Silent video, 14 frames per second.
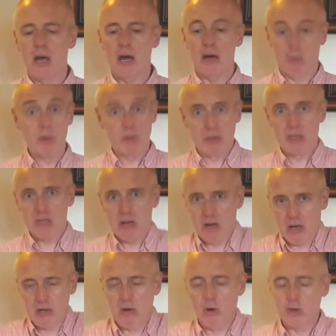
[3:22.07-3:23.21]
uh, with, with
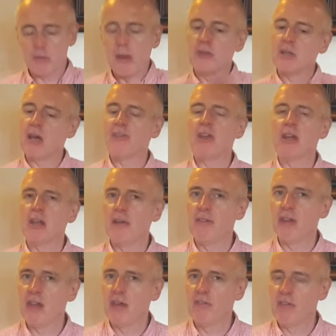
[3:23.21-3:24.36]
Syrah and Hawke's Bay, they have these lo
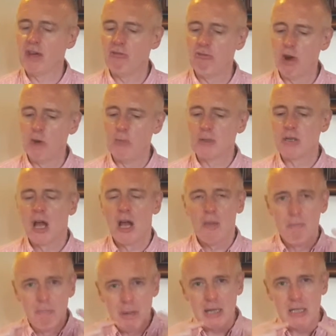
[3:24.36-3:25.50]
lovely aromas
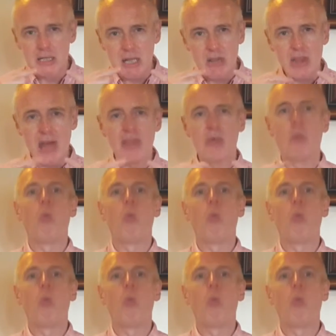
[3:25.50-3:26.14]
but then the